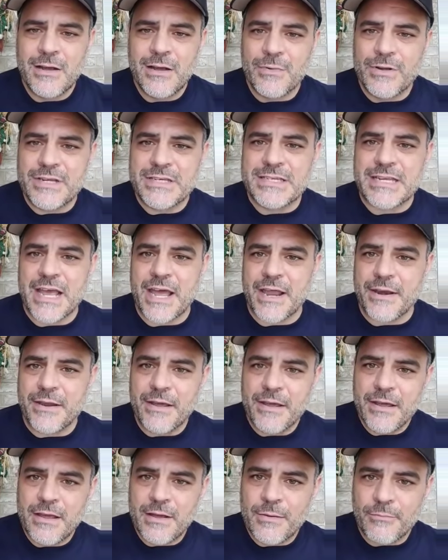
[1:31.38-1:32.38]
we said
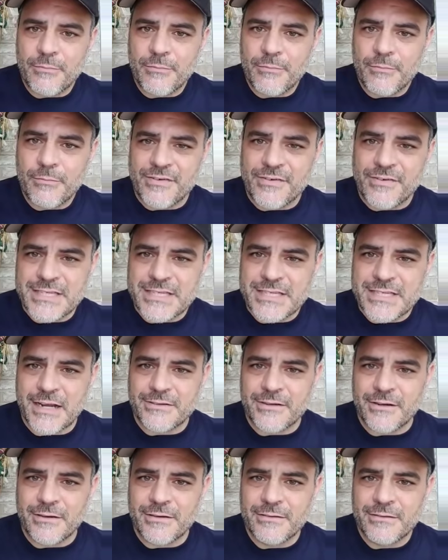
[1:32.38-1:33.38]
private
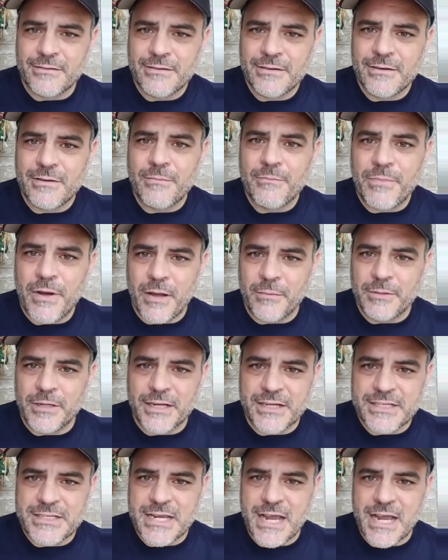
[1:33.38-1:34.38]
sector,
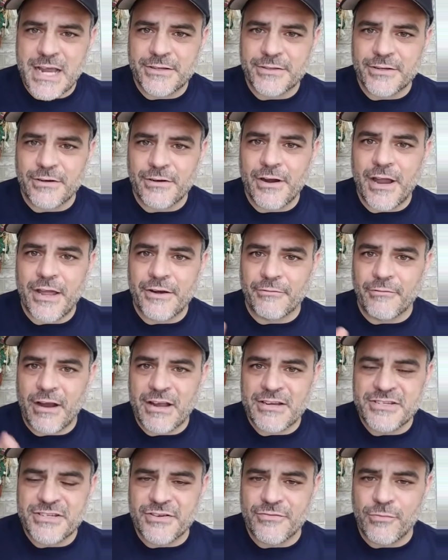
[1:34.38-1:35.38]
public sector, and
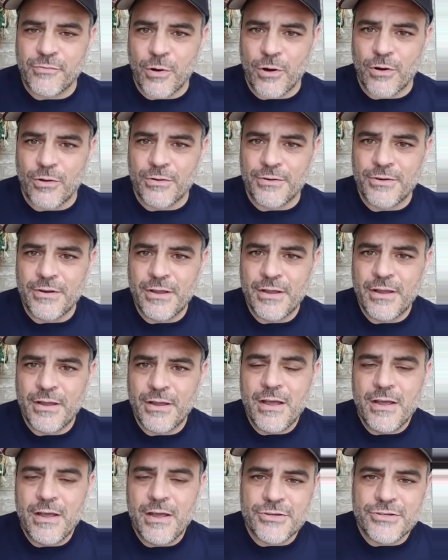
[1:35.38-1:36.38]
rest of world.
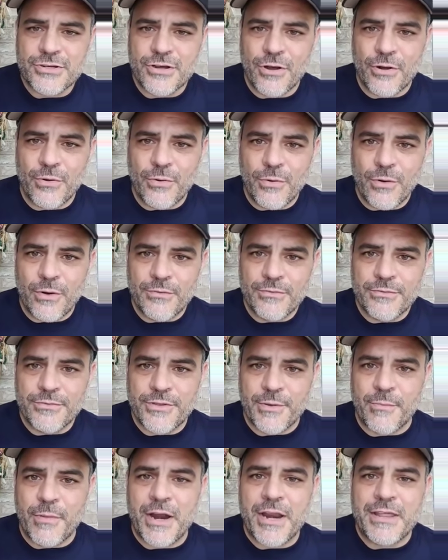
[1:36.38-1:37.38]
So
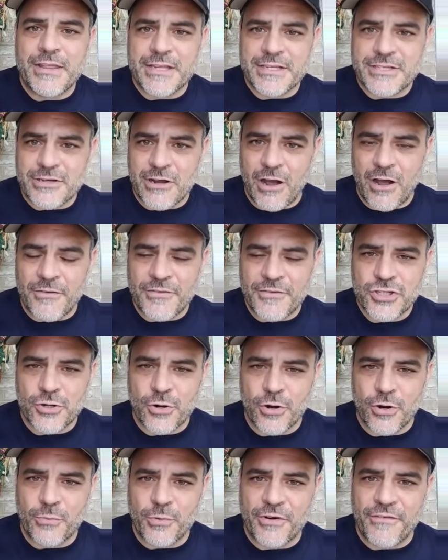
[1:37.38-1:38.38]
the money that's
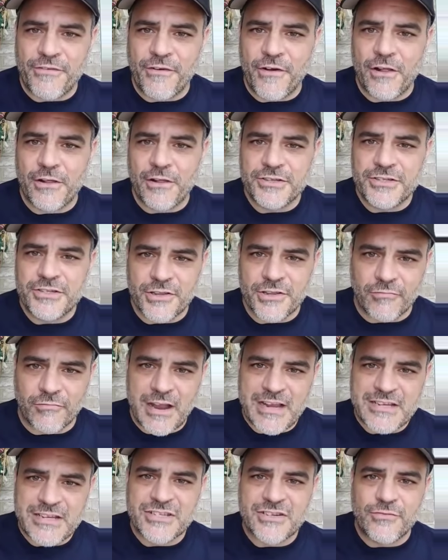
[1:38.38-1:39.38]
offshored would fall into the
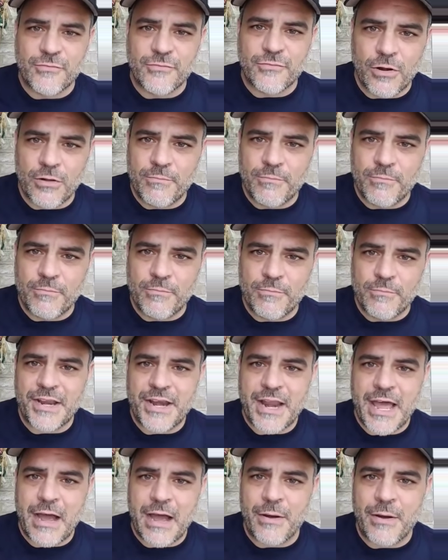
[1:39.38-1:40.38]
rest of world
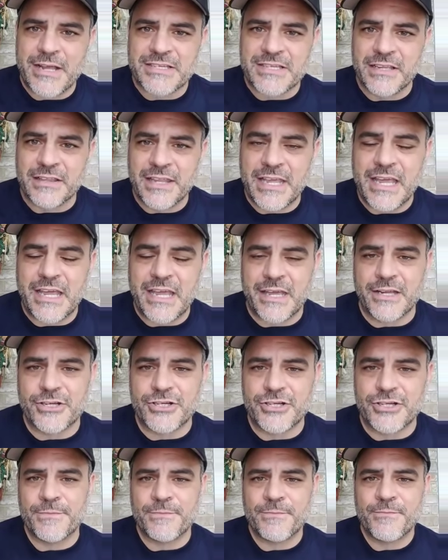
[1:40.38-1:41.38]
bucket now as a
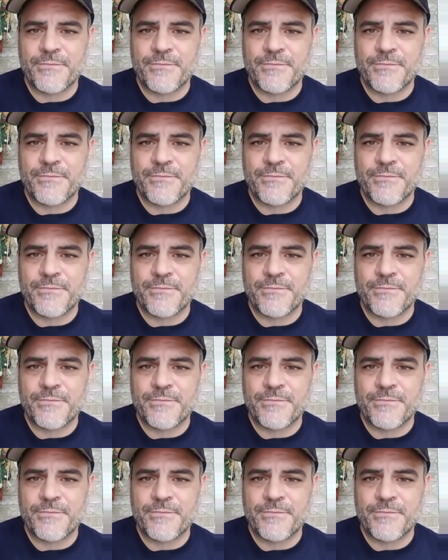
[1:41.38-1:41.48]
leakage.